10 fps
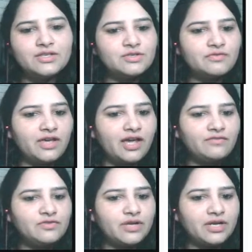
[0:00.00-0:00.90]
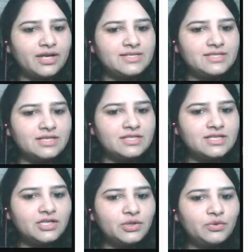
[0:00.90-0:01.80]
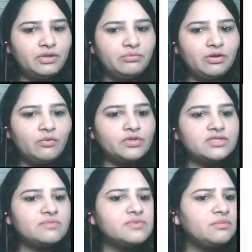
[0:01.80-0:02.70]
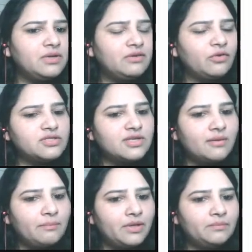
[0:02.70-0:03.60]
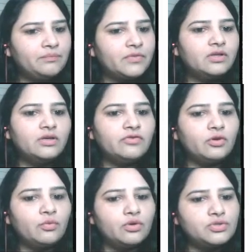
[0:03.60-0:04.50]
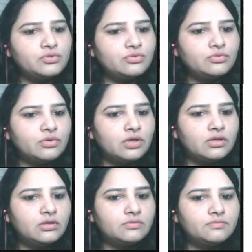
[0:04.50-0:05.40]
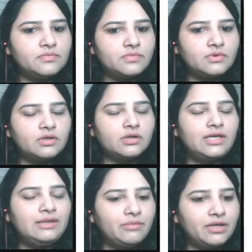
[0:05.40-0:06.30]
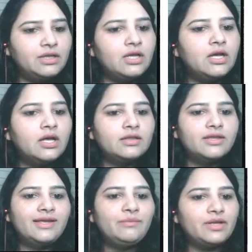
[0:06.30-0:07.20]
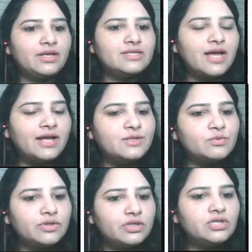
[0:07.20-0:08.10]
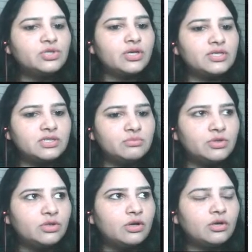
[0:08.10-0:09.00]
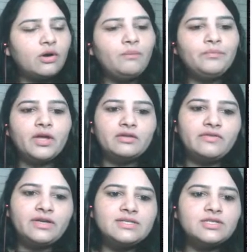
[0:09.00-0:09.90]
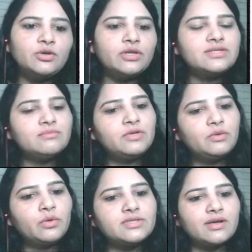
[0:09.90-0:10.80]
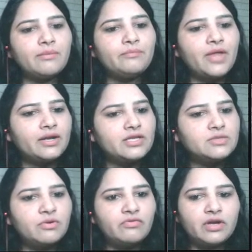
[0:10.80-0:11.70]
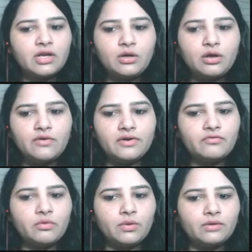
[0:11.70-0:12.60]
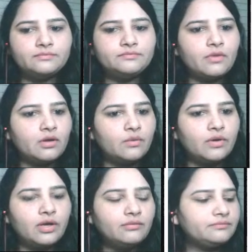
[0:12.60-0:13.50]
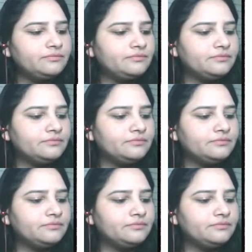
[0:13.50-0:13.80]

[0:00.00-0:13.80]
So we have to write essay and send you email or WhatsApp. Simply WhatsApp me. If you want to email, the email is ieltswithdj@gmail.com. Otherwise, you can simply WhatsApp. That is perfectly all right for me. Okay.